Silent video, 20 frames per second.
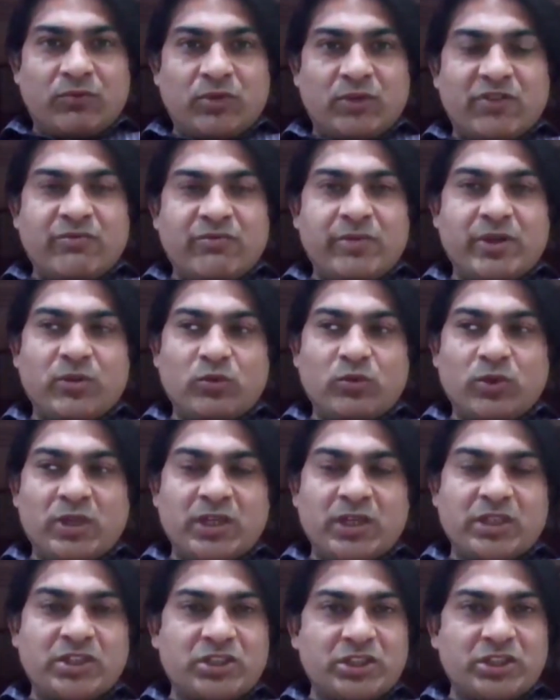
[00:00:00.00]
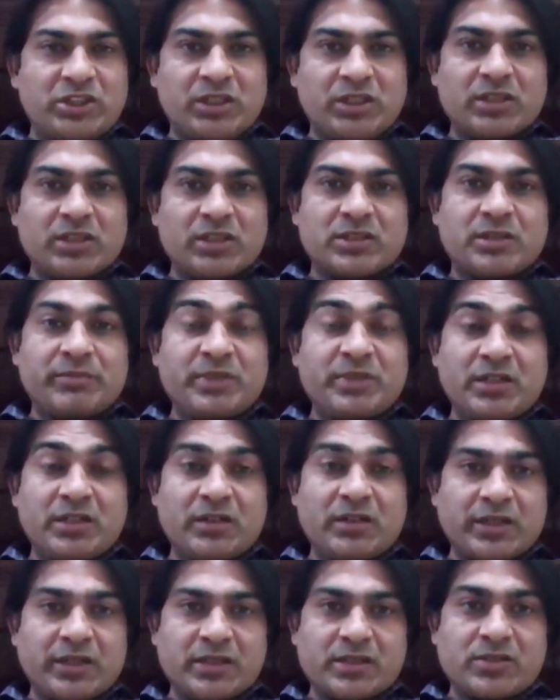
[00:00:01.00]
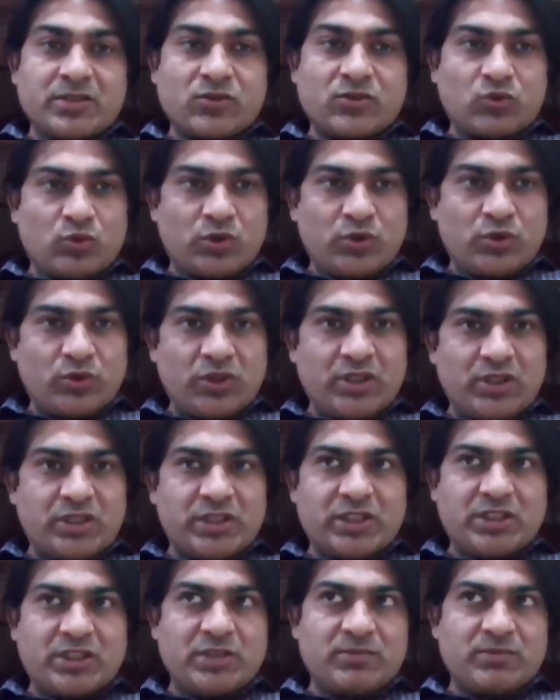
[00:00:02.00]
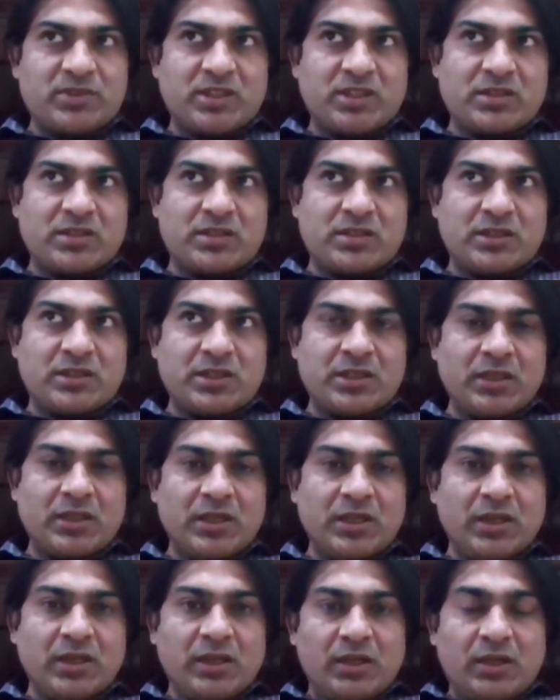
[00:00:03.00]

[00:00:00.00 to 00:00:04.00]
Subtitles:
one of my colleagues, she cut the medial rectus. So during pterygium surgery,